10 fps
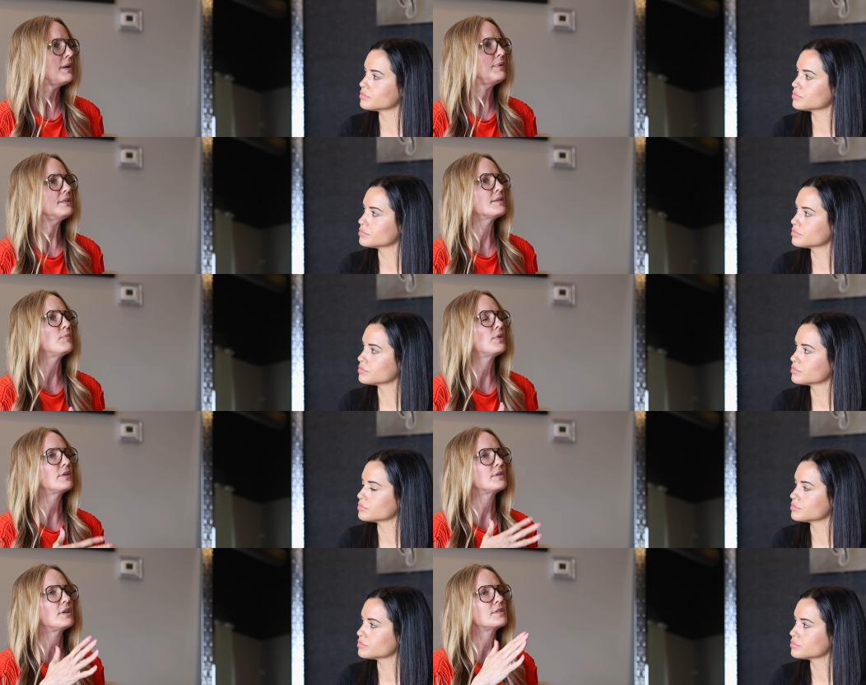Speaker 1: maybe
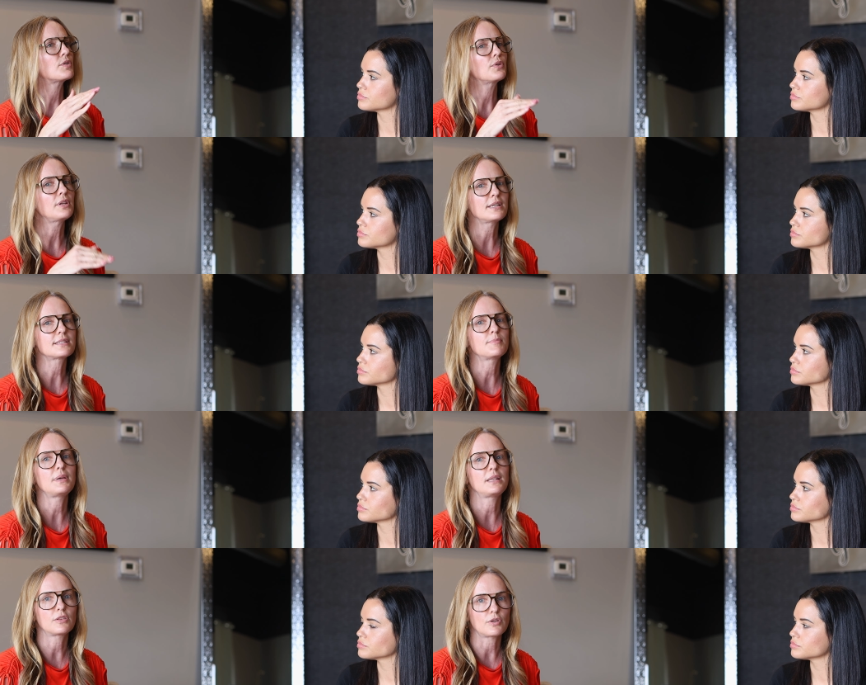somewhere as early as
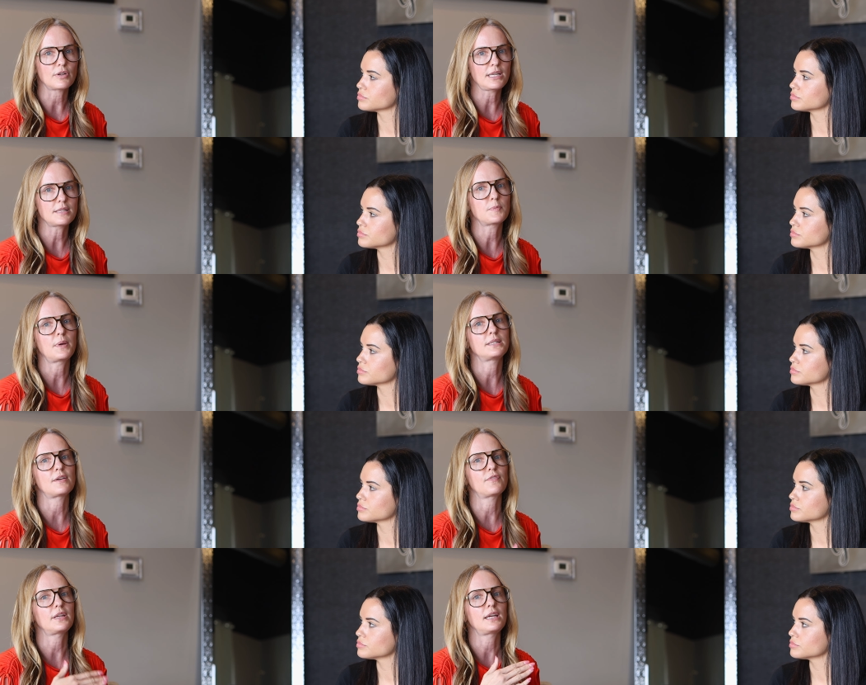mid-30s, but
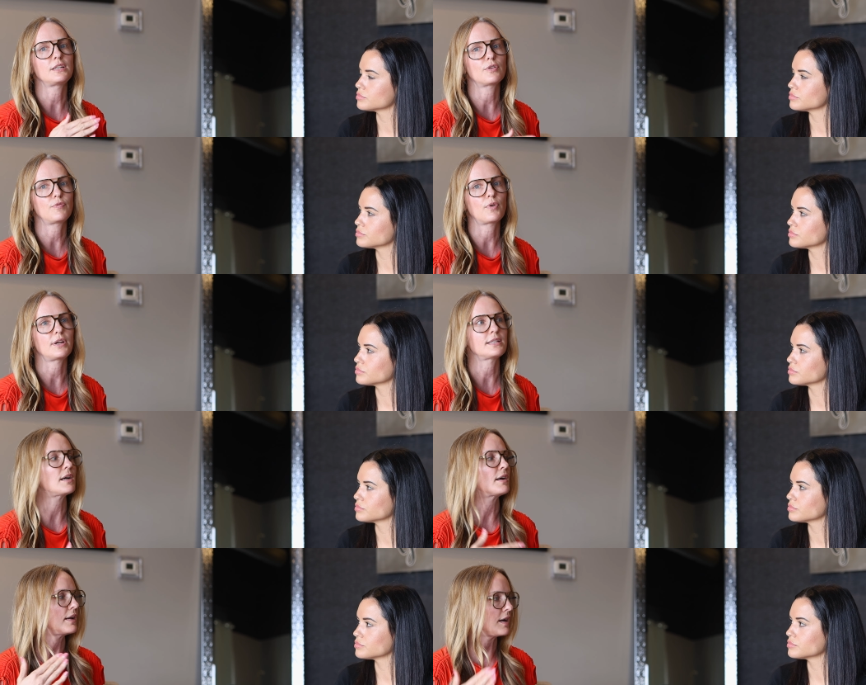definitely in your
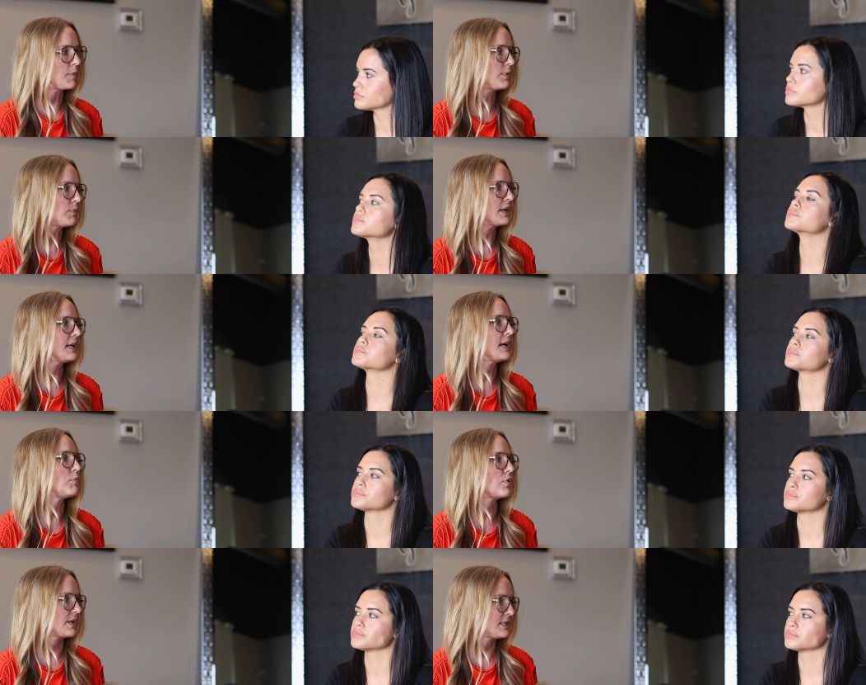40s on up, we want to get more